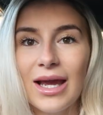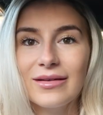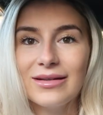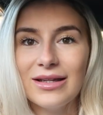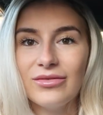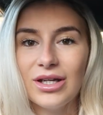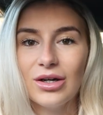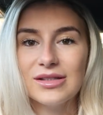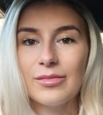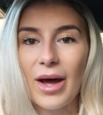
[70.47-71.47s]
yesterday's
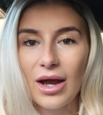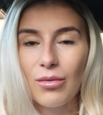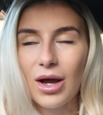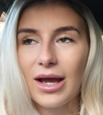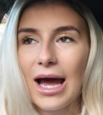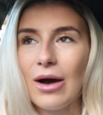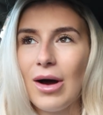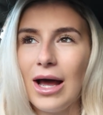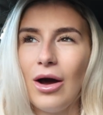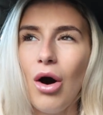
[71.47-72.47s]
video is a back
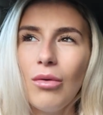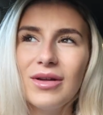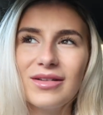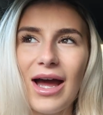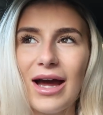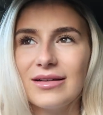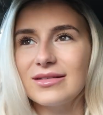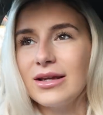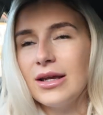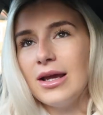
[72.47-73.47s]
workout. I always get
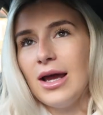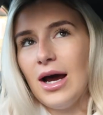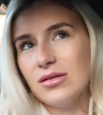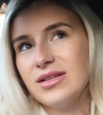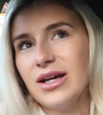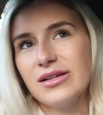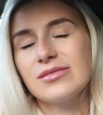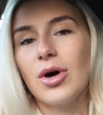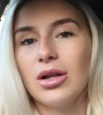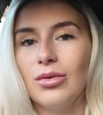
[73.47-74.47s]
asked how to get a
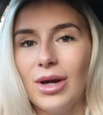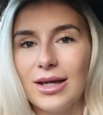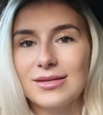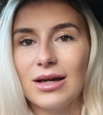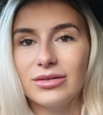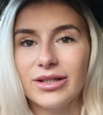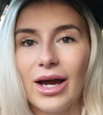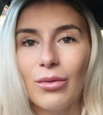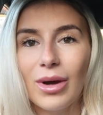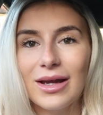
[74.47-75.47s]
smaller waist, how to
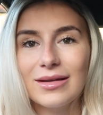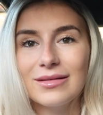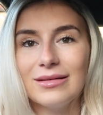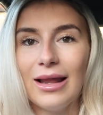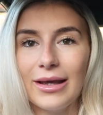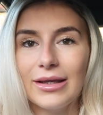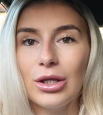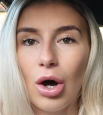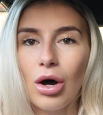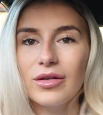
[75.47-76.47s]
get a waist like
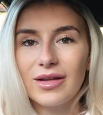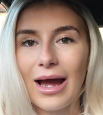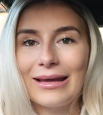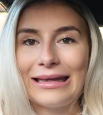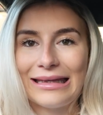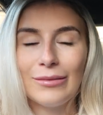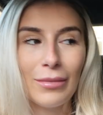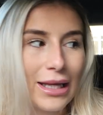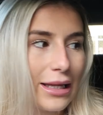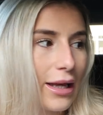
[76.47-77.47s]
yours, i.e.
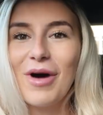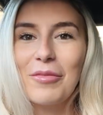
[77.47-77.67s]
me.